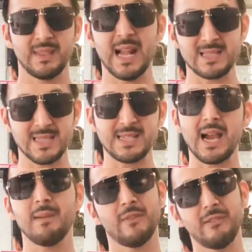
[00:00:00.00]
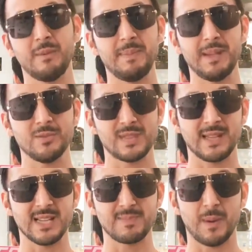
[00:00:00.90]
that's the time when you'd be
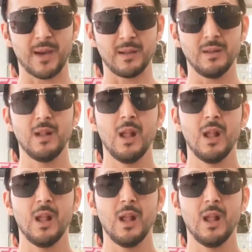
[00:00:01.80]
using this bottle.